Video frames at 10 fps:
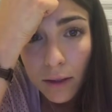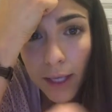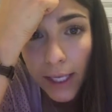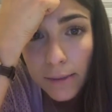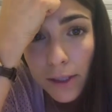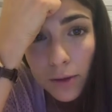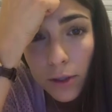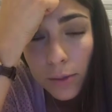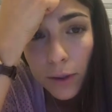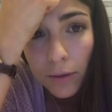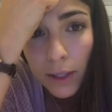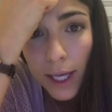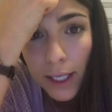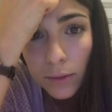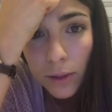Yes, my school is pretty
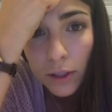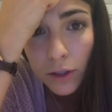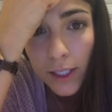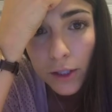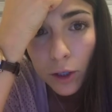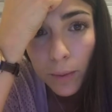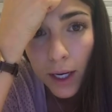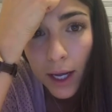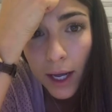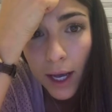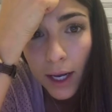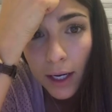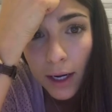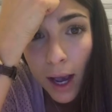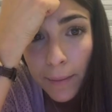relaxed with the dress code,
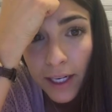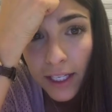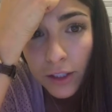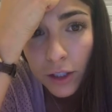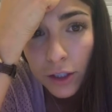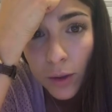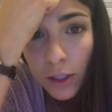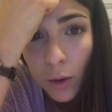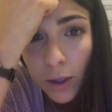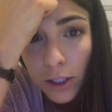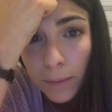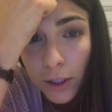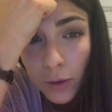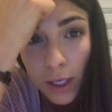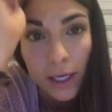and I'm an intern, so I don't want to
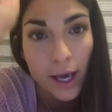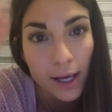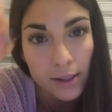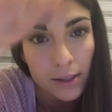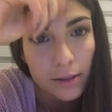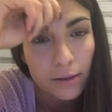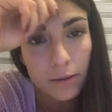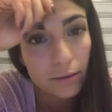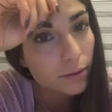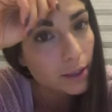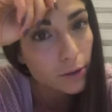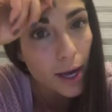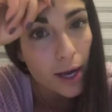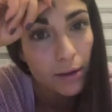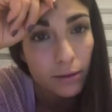appear too wet. Yes, that's
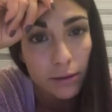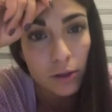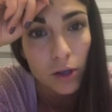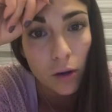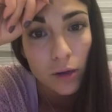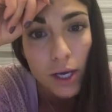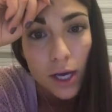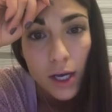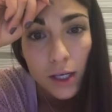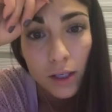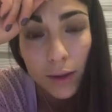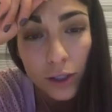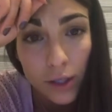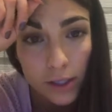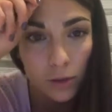right. You don't. You
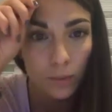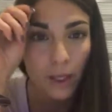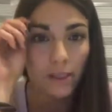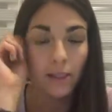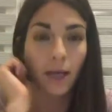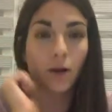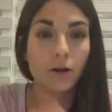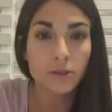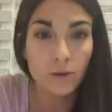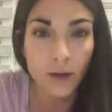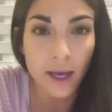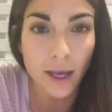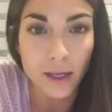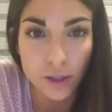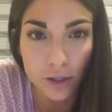want to dress to impress. And also,
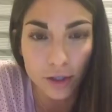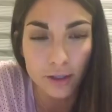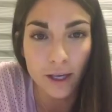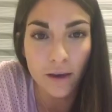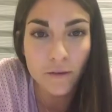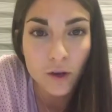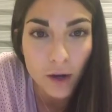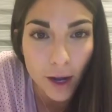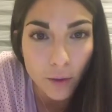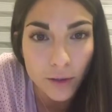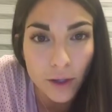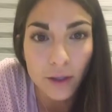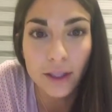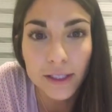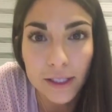okay, interns, if you're
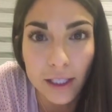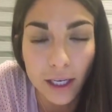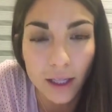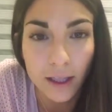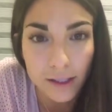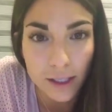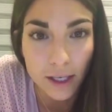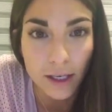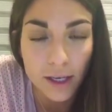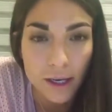elder listening, listen.